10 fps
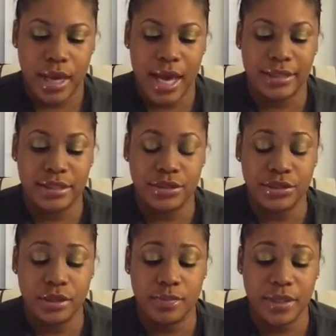as it
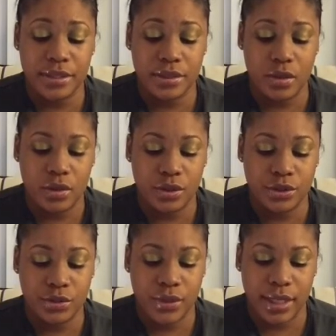should be, so your
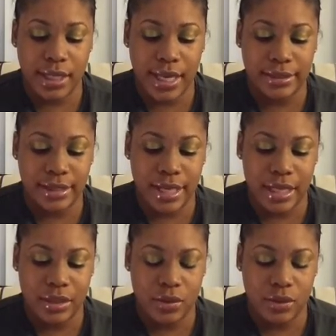shoe can last a
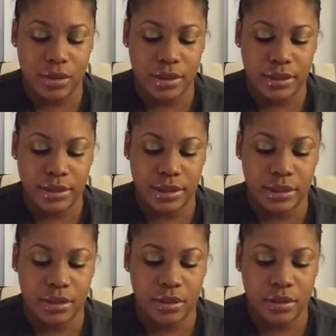lot longer, because
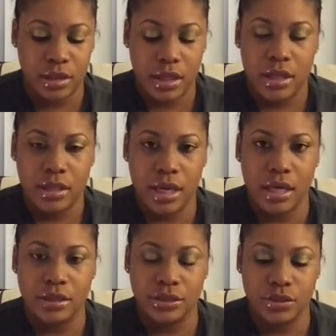these are
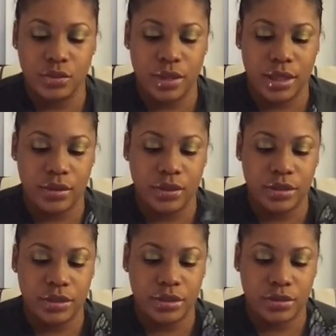not a shoe that you
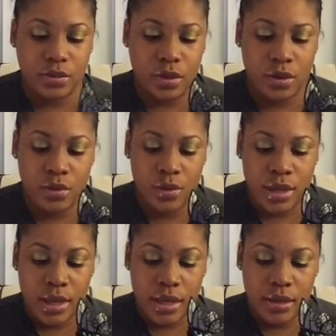can just throw
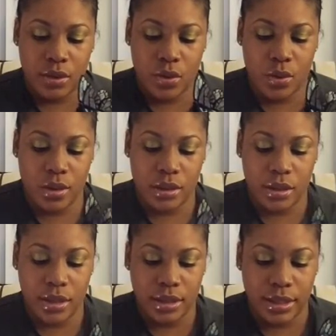in the corner
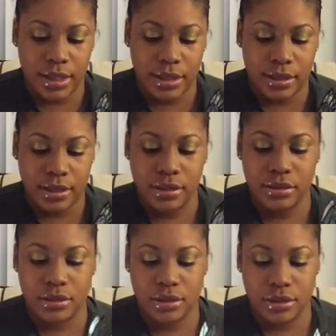and then
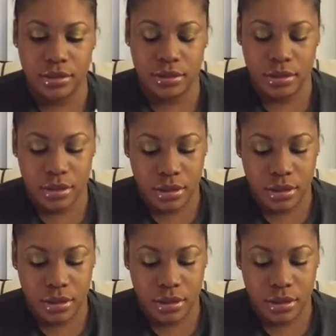just,